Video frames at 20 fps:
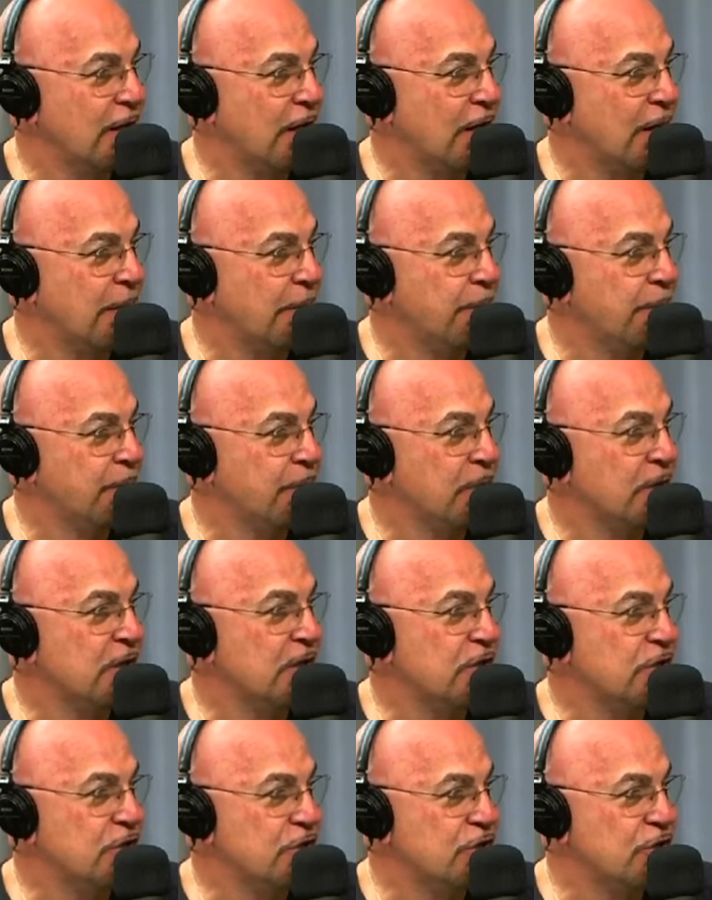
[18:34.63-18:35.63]
um,
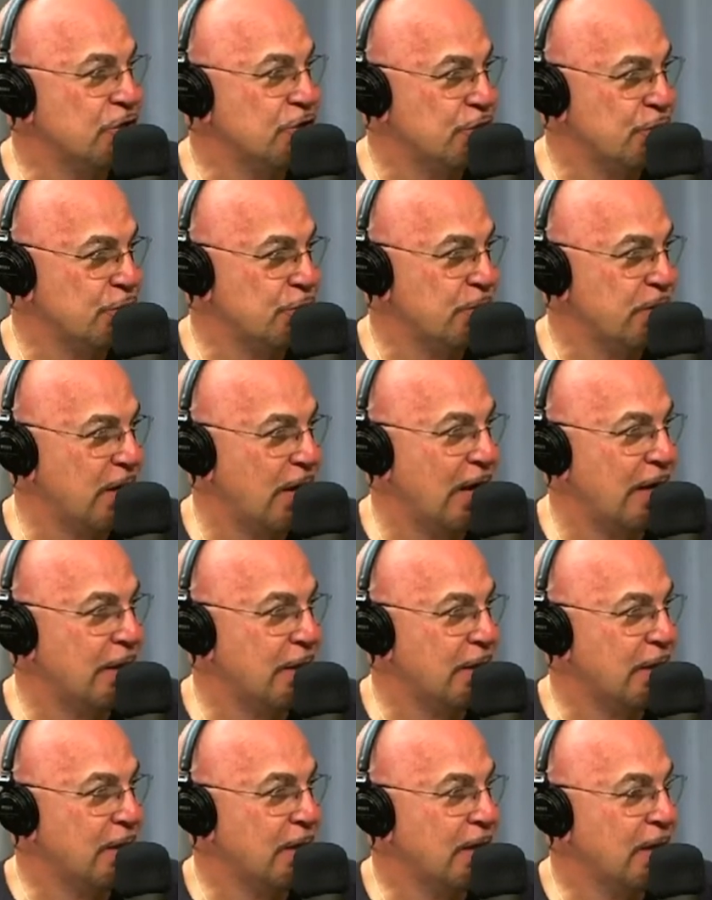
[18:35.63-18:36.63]
June
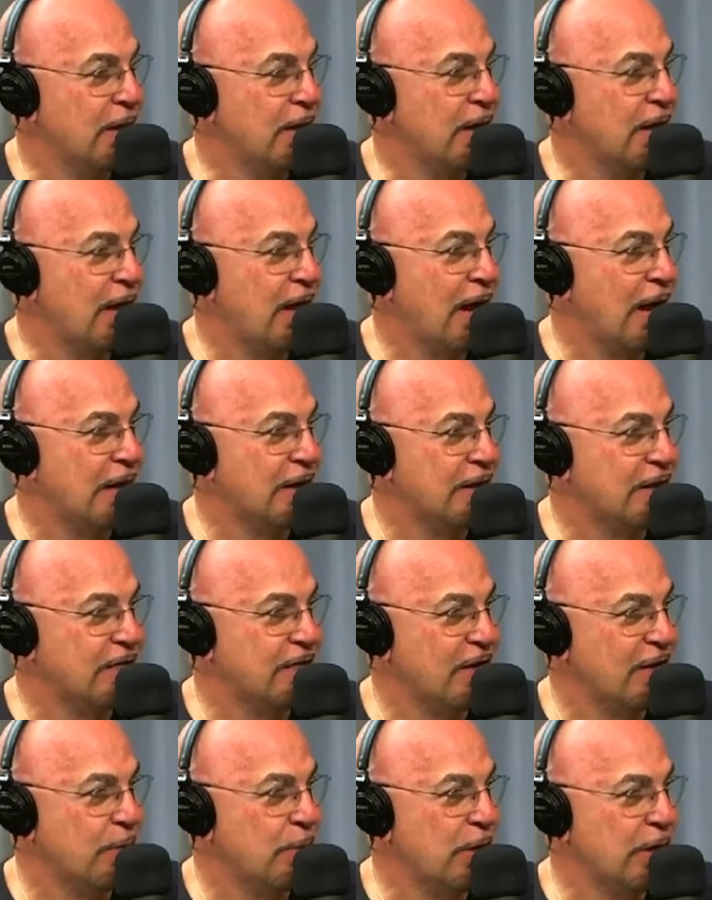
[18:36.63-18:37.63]
9th at the
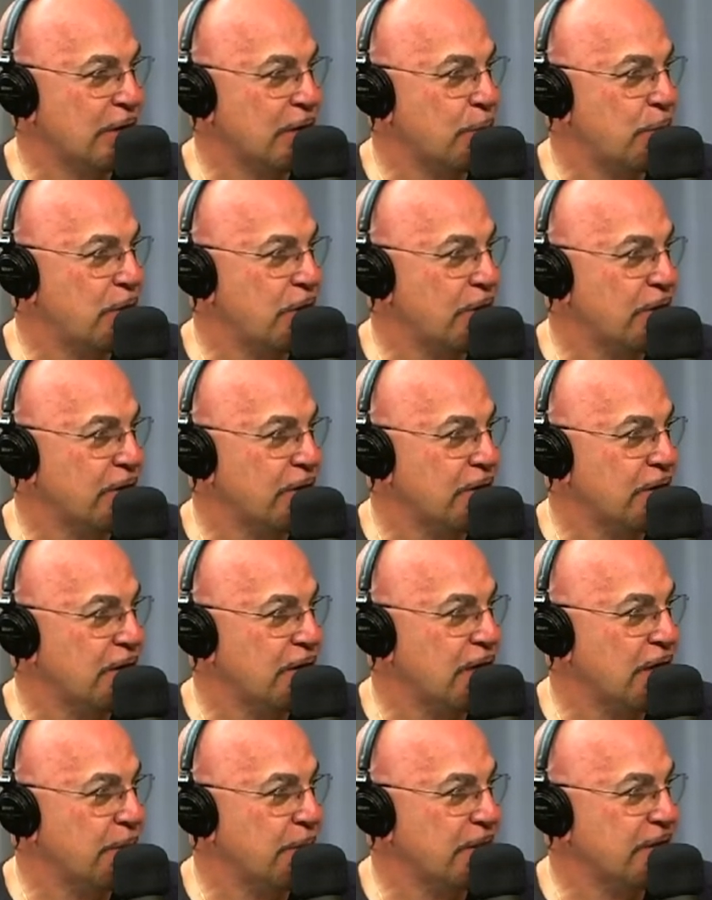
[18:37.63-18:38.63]
Santa Monica Pier at
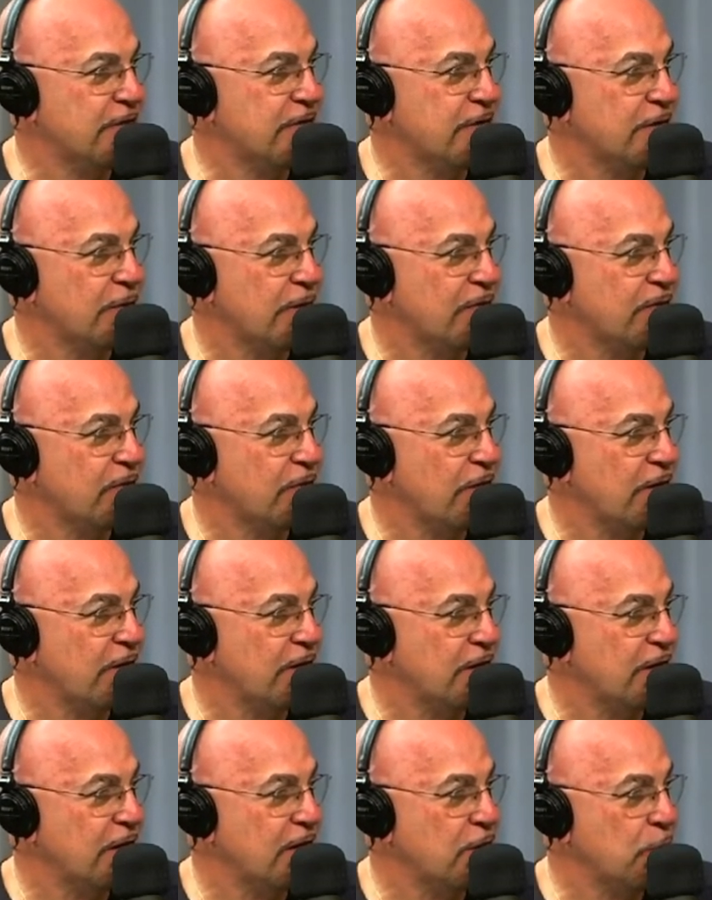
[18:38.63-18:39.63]
the uh, Mexican restaurant
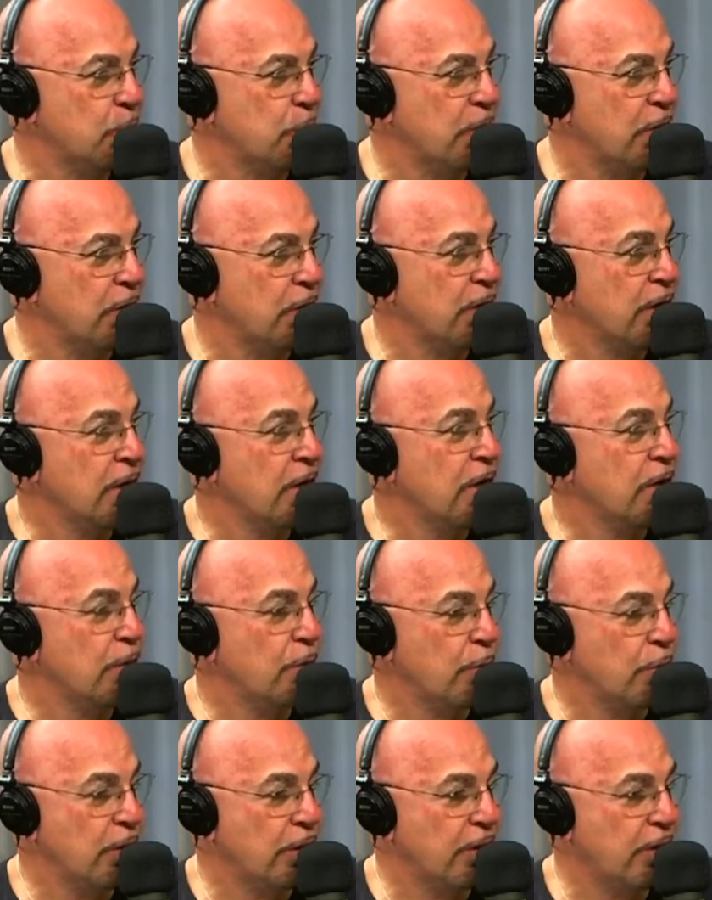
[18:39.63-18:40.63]
at the end of the pier,
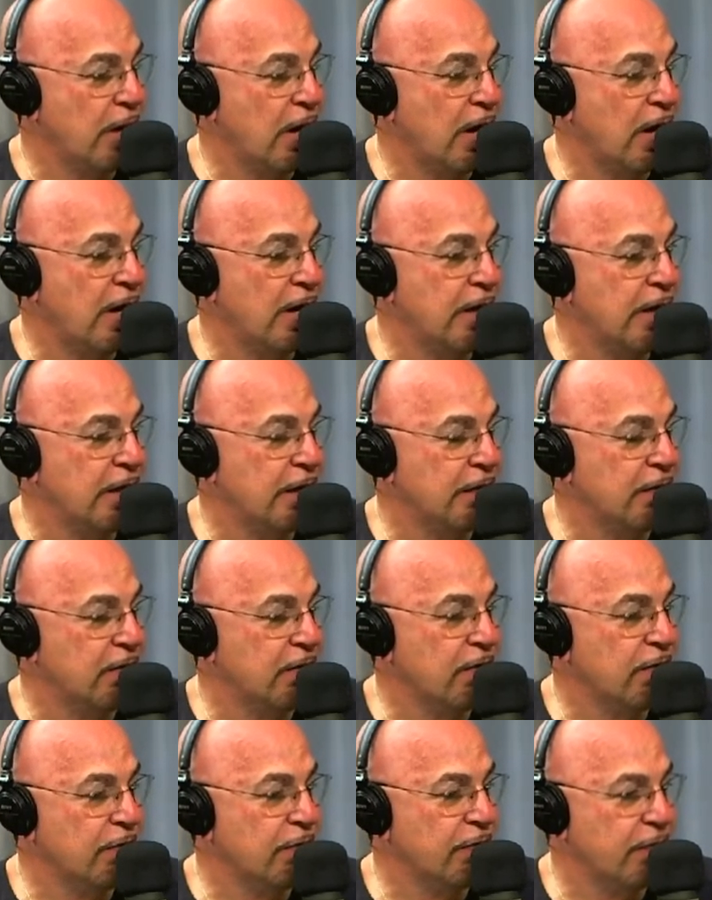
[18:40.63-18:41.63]
where I and
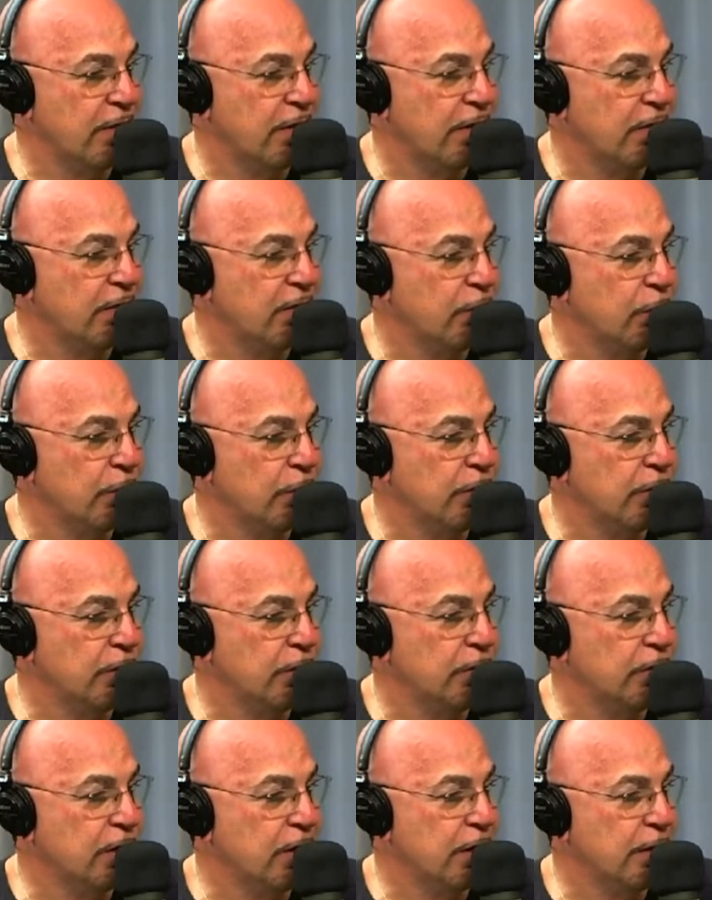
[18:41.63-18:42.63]
several friends will.